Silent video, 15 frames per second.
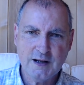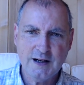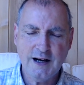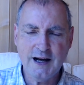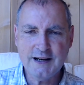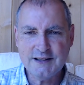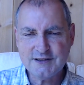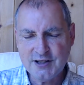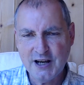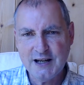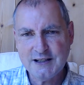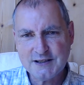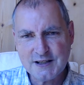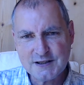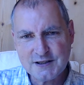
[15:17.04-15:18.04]
And it
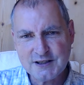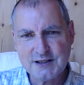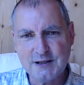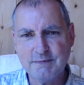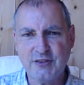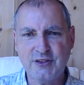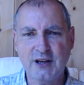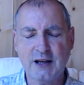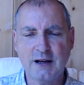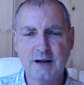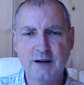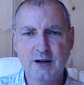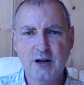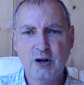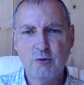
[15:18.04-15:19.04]
takes something
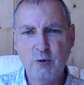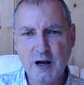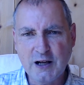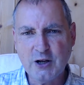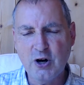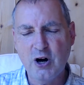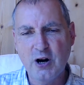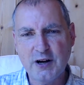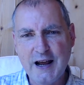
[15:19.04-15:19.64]
where God